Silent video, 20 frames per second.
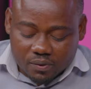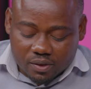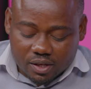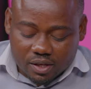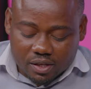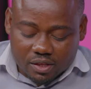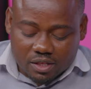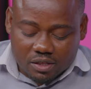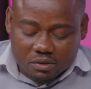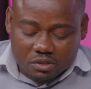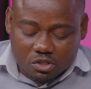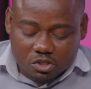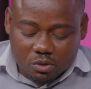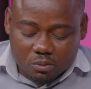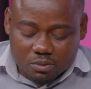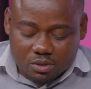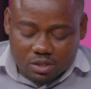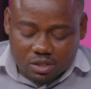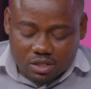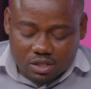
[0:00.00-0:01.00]
There is
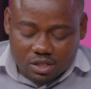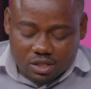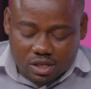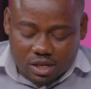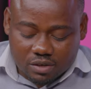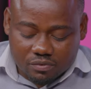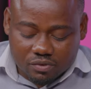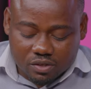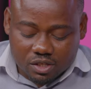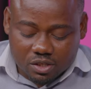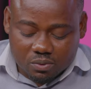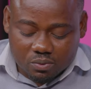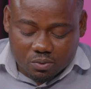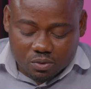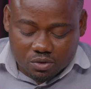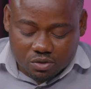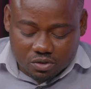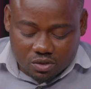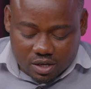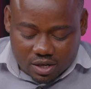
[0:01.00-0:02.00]
something I really
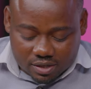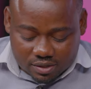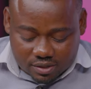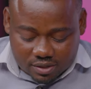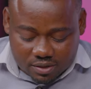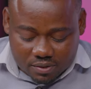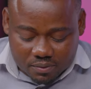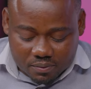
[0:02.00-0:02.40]
want to ask.